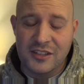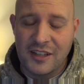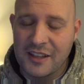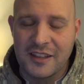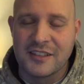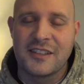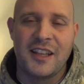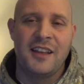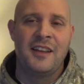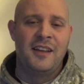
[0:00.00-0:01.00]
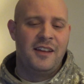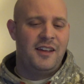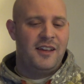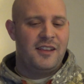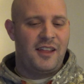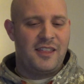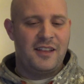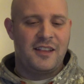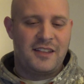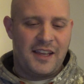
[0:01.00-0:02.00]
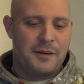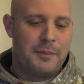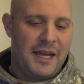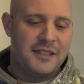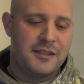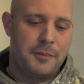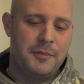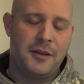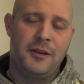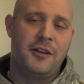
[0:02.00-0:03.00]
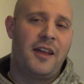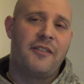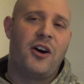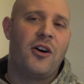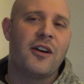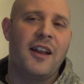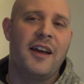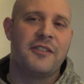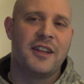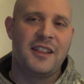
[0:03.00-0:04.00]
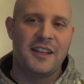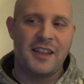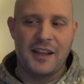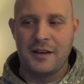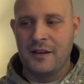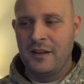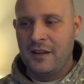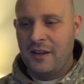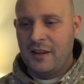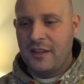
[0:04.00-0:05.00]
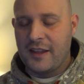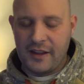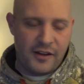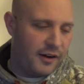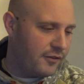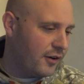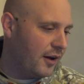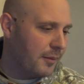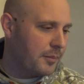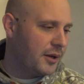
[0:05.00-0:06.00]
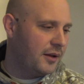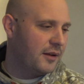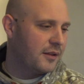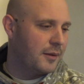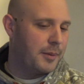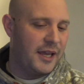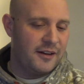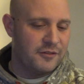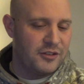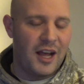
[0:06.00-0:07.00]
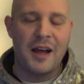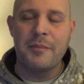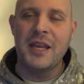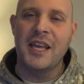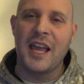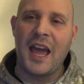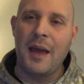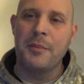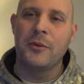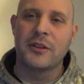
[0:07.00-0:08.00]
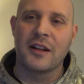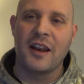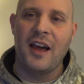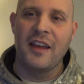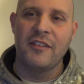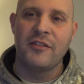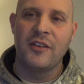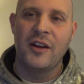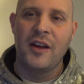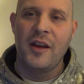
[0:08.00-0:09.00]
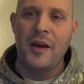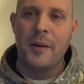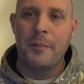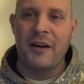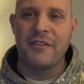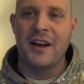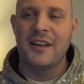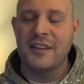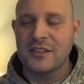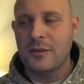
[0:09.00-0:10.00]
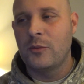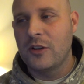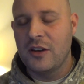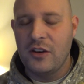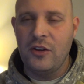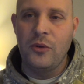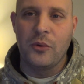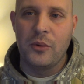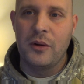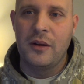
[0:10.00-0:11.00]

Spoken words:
like this. They think that they can mask they have a hard life, and they think they can cover up the pain of not being happy with their life by finding someone new.